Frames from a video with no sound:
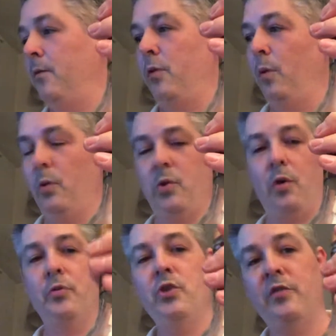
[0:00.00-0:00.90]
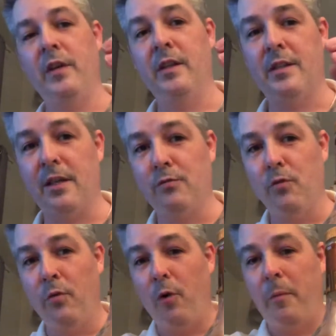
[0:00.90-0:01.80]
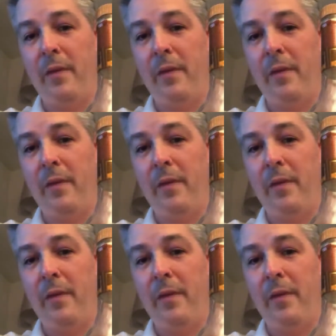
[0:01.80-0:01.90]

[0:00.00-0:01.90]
All those orange fields that grow up